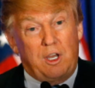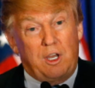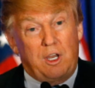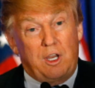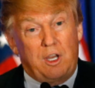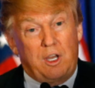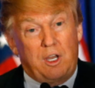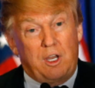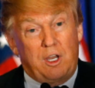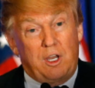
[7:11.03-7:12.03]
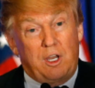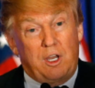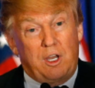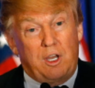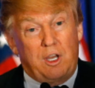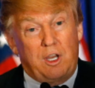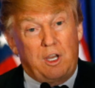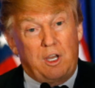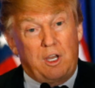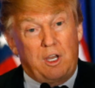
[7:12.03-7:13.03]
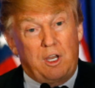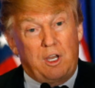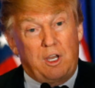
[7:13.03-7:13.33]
Nothing is said.